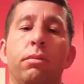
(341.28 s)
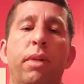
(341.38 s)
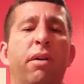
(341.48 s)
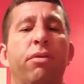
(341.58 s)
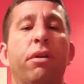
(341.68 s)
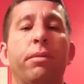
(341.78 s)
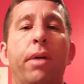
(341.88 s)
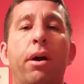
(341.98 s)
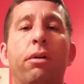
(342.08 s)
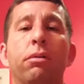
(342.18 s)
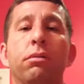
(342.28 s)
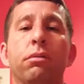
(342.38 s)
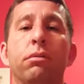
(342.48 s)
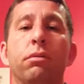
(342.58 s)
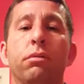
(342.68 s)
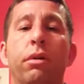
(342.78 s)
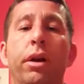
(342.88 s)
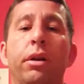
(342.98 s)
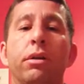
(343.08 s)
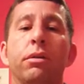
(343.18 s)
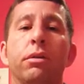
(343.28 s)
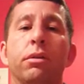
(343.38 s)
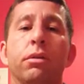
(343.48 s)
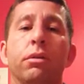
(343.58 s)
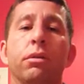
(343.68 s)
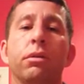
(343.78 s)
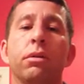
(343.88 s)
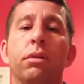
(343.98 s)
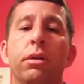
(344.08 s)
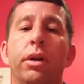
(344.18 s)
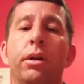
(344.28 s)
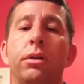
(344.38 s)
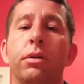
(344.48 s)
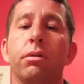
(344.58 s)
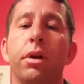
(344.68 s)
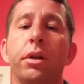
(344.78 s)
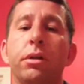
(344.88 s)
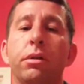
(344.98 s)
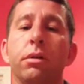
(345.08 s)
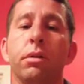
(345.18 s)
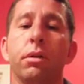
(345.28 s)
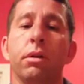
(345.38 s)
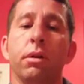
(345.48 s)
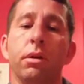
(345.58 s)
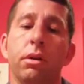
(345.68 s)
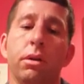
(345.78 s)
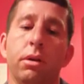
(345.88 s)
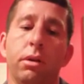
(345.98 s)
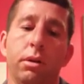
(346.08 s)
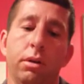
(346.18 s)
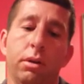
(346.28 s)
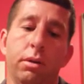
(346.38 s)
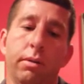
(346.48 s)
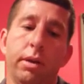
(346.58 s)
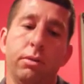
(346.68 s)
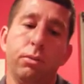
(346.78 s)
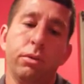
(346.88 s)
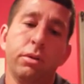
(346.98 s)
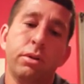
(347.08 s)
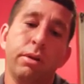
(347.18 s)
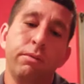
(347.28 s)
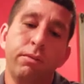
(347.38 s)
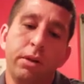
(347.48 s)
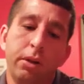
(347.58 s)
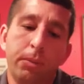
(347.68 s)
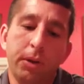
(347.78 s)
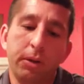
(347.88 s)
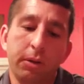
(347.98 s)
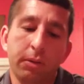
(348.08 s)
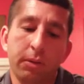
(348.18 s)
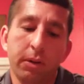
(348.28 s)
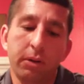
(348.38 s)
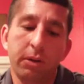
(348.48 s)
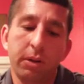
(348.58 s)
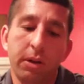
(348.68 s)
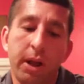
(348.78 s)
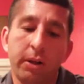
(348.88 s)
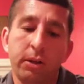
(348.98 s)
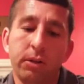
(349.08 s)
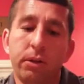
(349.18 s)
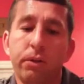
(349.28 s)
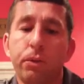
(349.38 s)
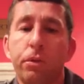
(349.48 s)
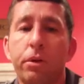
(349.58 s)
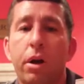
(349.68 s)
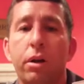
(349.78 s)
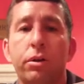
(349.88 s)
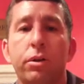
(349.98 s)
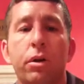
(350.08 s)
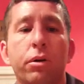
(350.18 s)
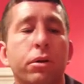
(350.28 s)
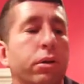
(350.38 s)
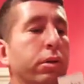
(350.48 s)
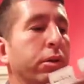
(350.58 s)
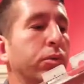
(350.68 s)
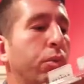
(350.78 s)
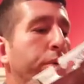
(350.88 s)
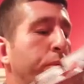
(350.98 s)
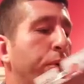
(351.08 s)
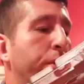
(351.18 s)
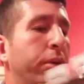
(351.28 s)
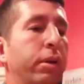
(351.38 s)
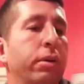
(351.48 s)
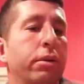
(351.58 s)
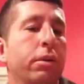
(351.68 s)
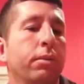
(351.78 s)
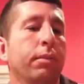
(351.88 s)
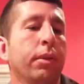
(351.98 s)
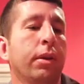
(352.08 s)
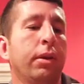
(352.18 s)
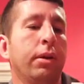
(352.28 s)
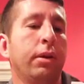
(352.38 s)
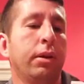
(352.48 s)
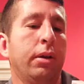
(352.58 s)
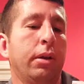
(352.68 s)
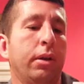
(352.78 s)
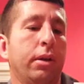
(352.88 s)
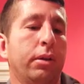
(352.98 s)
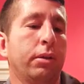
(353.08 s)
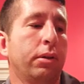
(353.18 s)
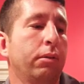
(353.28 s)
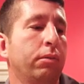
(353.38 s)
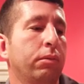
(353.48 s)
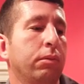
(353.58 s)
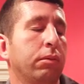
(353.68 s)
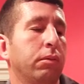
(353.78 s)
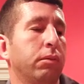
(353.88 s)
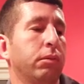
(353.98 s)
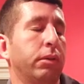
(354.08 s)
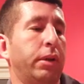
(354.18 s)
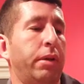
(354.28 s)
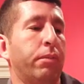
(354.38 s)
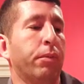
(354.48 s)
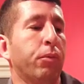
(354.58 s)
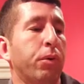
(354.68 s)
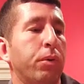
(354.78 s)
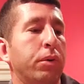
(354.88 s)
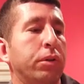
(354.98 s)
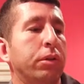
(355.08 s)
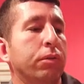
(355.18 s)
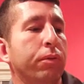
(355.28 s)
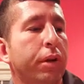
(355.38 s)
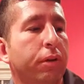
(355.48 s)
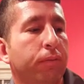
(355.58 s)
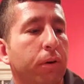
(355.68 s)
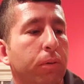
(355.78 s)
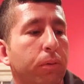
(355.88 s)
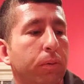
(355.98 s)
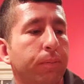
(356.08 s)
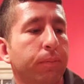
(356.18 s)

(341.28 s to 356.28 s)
About 30 mile radius in each direction. That's one of the 750 pieces. It's 1971 Dodge Charger. There's one more of these. It's uh, can't remember what it was. It's a red convertible.